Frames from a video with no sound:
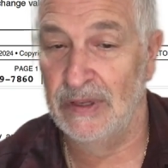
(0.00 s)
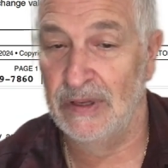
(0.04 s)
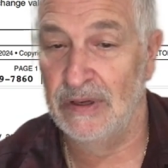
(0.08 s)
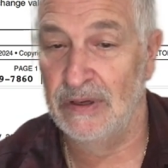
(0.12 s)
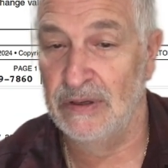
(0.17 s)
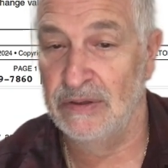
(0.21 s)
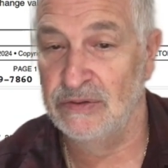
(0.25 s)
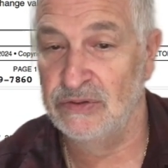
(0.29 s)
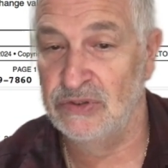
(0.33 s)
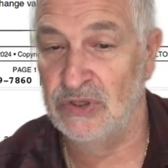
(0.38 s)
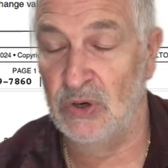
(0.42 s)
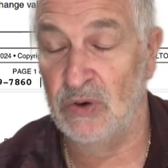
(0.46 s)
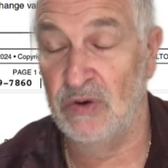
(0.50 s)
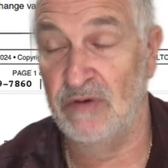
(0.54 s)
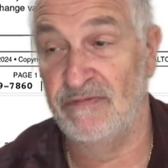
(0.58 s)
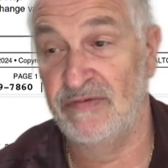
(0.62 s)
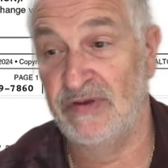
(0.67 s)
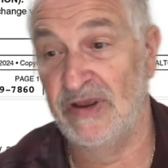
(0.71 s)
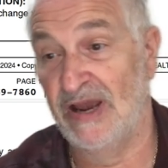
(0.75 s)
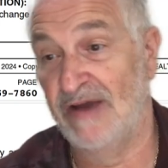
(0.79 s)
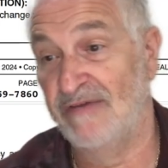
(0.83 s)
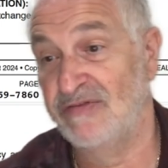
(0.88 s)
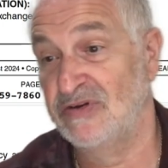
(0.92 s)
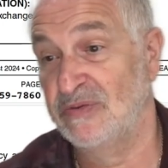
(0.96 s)
So if you
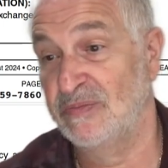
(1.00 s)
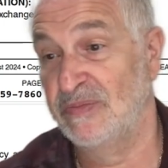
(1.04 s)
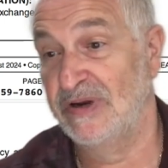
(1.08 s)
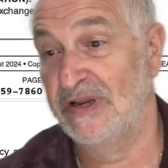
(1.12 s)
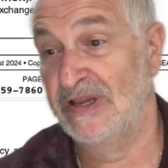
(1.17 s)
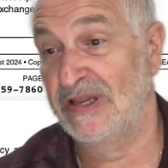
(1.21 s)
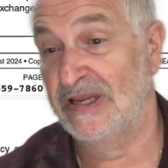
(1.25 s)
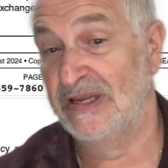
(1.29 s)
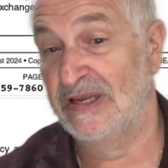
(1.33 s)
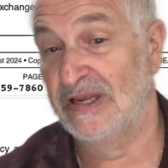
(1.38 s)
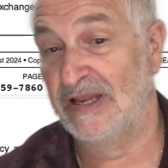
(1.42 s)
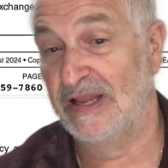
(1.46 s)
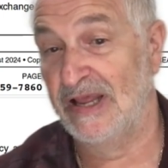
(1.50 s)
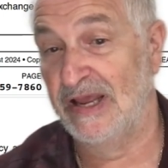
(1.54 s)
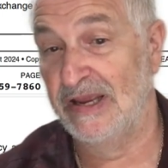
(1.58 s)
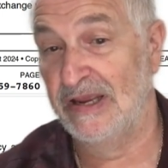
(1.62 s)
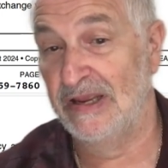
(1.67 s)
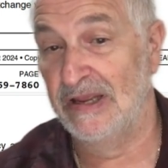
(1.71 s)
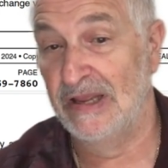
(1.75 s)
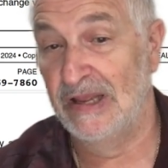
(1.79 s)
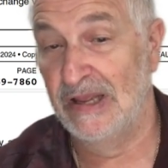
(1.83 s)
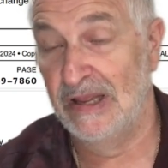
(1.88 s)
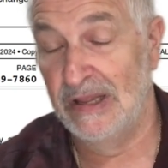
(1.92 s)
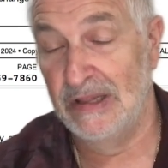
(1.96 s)
have somebody that you like,
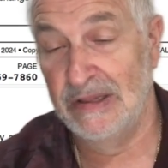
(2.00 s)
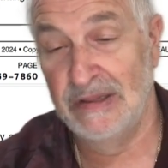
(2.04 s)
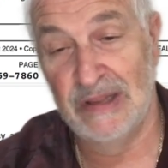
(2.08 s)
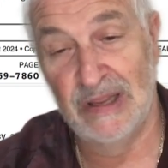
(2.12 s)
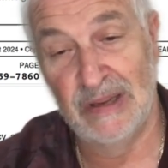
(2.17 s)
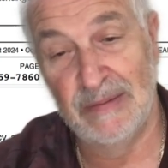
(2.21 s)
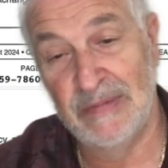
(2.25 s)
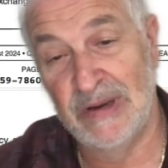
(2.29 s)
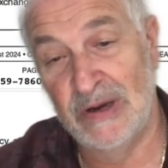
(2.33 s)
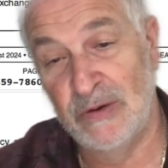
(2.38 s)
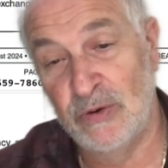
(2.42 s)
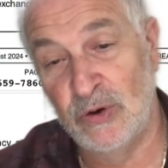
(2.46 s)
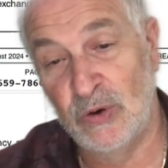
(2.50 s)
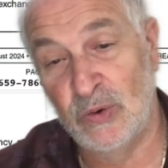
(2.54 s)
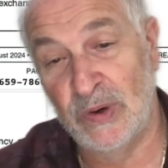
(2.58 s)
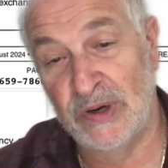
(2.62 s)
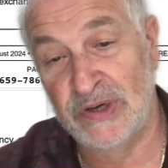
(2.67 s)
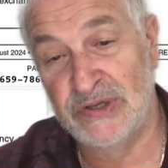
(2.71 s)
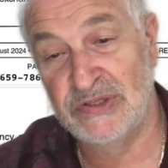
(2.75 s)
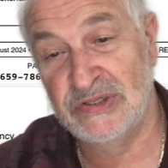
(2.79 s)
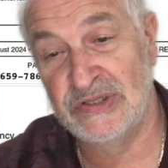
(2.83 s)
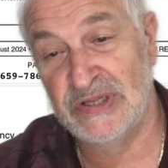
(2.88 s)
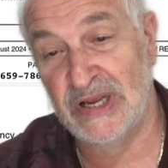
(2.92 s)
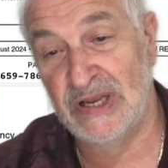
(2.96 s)
they may
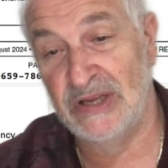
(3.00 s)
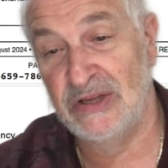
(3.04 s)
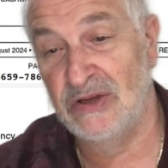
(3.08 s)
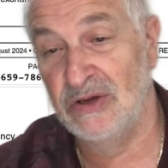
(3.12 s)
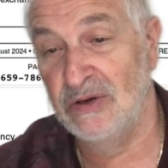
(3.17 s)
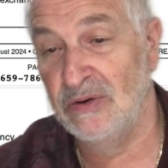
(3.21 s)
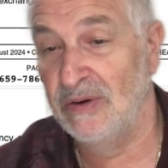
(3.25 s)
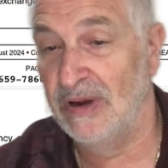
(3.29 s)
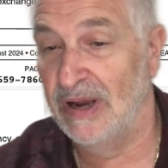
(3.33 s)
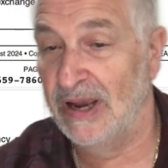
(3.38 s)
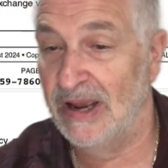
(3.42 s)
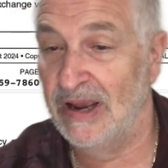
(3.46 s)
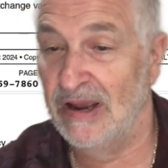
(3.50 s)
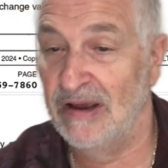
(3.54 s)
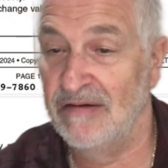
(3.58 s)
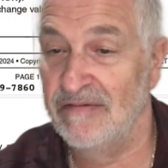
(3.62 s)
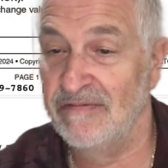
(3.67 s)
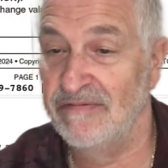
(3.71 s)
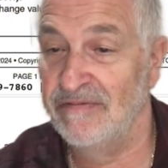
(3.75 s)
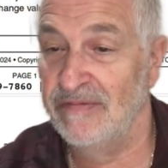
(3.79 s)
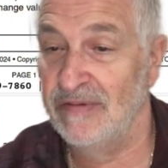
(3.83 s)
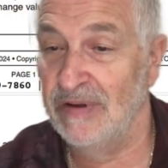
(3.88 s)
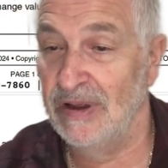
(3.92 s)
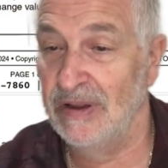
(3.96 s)
request that you have
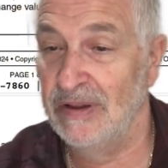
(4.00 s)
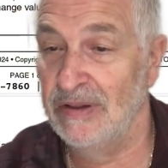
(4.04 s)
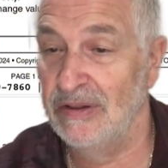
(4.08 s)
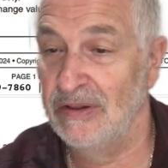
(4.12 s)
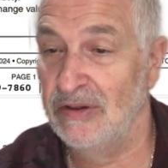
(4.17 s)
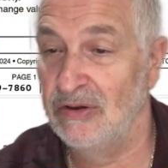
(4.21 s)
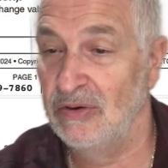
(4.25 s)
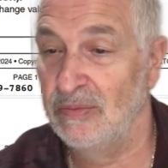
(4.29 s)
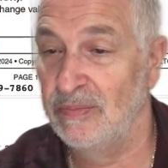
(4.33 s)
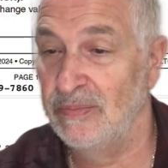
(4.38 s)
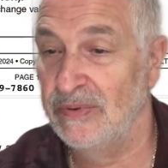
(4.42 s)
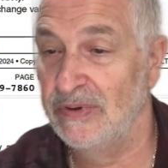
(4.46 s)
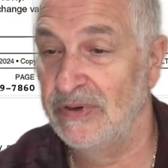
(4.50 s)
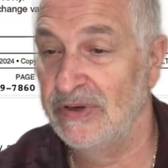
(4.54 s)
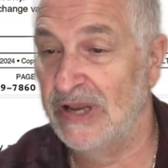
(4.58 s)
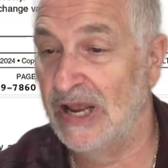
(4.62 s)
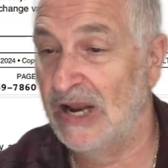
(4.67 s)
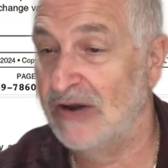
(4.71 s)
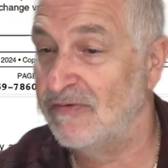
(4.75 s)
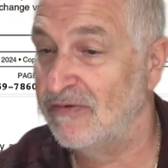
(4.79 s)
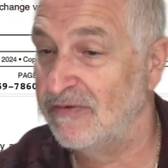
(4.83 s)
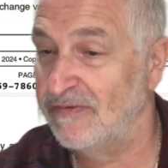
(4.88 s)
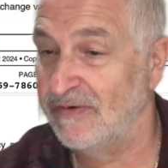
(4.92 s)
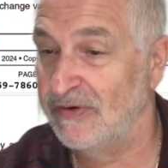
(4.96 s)
a little
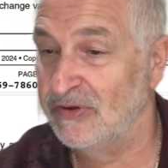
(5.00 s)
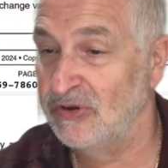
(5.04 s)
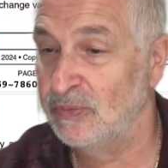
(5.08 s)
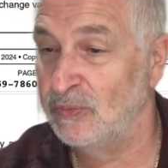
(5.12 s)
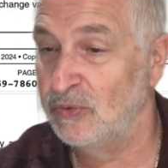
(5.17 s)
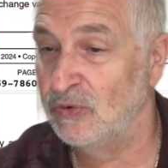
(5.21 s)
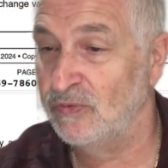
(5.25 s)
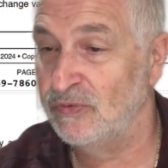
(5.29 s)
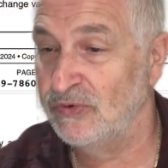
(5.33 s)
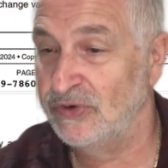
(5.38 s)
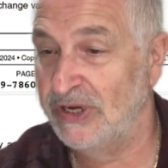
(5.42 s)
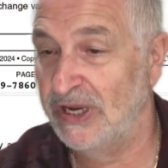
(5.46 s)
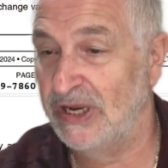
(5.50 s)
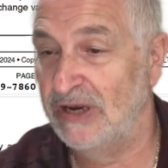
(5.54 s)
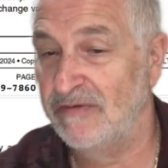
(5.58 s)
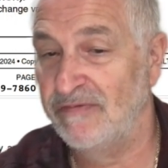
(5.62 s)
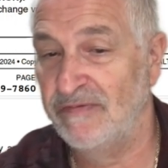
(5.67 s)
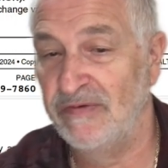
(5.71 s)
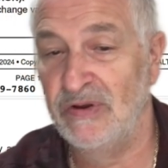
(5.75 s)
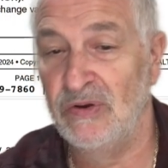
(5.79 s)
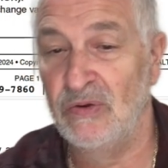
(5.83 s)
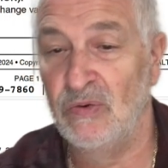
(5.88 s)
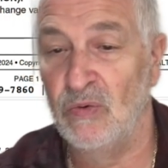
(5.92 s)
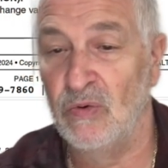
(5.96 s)
non-refundable retainer
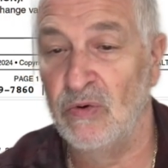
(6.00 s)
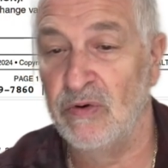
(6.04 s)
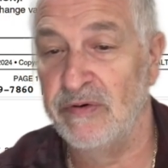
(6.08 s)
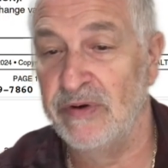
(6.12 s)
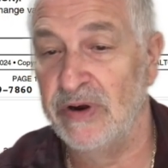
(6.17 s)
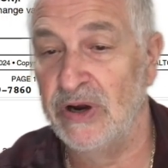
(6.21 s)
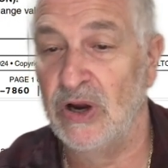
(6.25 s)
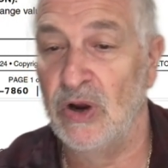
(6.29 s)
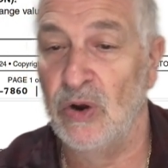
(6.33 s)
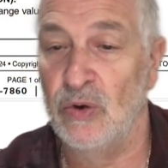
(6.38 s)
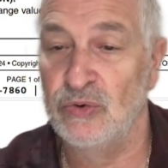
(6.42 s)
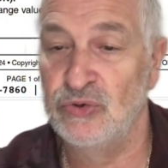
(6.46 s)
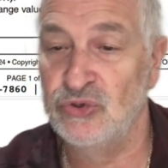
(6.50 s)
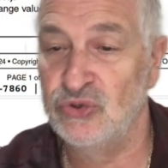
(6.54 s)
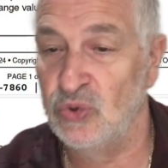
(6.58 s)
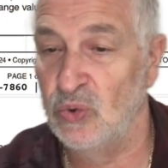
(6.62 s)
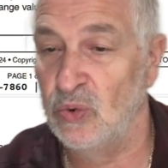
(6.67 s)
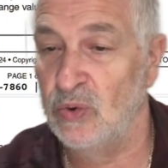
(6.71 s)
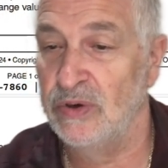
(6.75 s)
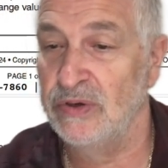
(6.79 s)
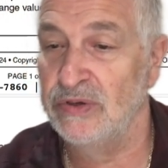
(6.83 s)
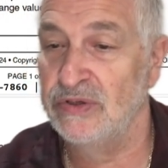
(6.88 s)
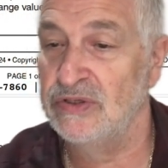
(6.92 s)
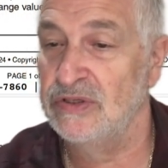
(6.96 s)
fee, or it goes
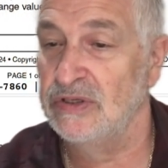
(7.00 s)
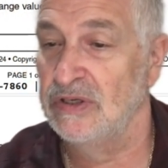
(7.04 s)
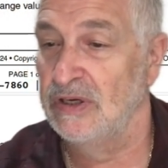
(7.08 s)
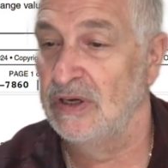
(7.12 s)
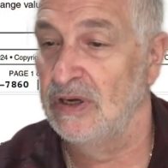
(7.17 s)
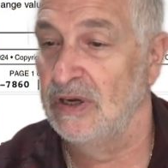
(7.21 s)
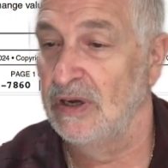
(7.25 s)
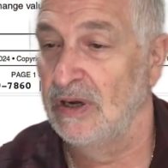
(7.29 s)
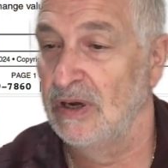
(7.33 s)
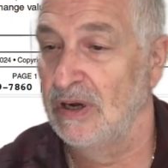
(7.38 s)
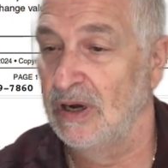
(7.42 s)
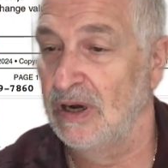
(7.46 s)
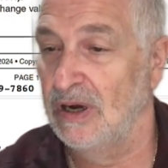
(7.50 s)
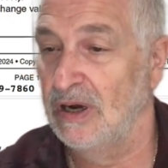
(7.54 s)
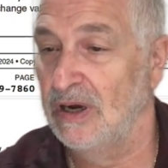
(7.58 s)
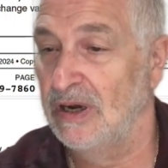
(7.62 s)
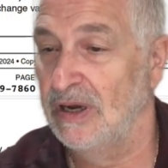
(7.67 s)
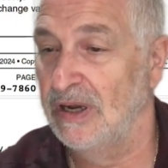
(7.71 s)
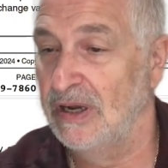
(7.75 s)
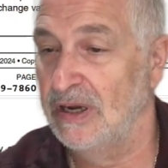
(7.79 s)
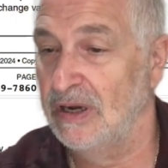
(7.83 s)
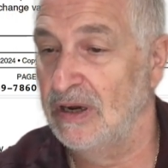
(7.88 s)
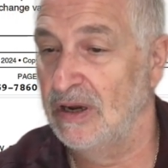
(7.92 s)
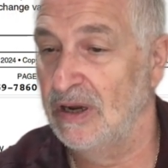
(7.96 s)
towards,
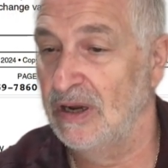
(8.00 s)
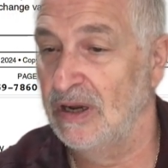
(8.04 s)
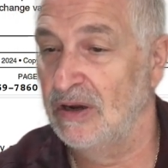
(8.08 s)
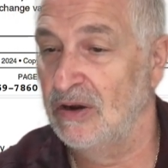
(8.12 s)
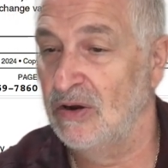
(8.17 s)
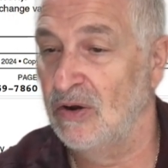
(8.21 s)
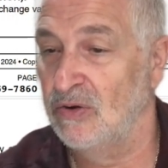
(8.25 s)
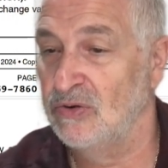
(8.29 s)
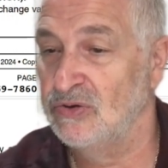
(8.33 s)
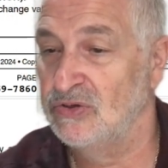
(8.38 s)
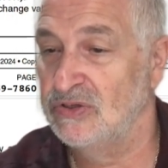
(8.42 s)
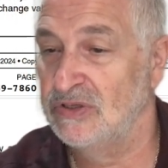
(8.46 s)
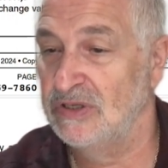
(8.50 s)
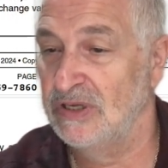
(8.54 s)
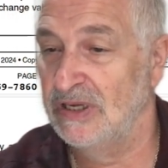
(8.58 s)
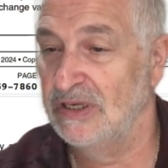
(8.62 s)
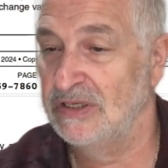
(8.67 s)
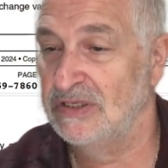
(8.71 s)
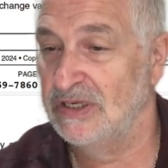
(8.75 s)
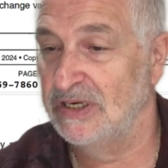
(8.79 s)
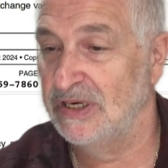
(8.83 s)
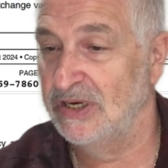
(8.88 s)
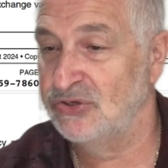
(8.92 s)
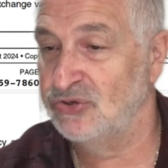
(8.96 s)
its
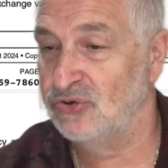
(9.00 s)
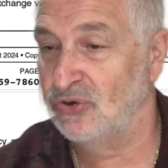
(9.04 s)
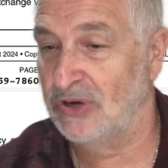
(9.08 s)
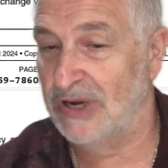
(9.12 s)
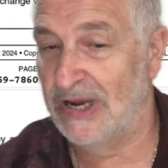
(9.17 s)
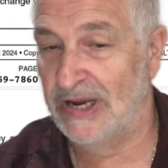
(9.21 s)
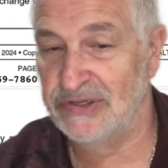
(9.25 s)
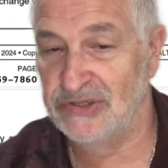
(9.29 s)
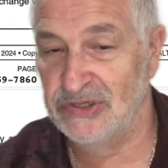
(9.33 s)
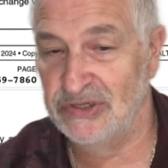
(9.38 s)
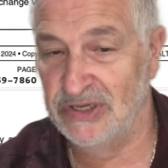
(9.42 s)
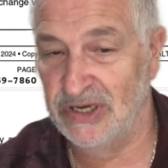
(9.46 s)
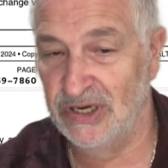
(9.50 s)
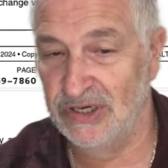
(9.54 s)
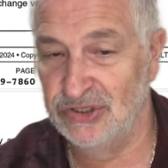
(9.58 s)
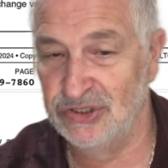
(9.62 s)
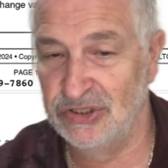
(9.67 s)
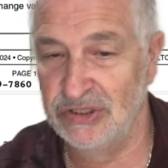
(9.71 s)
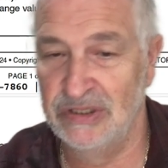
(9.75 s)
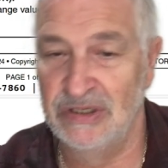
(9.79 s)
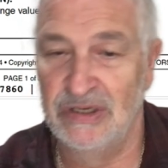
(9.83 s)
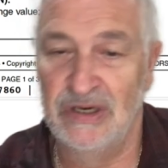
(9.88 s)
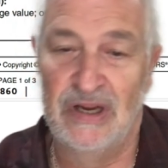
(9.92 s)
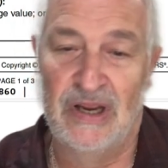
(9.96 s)
initial consultation,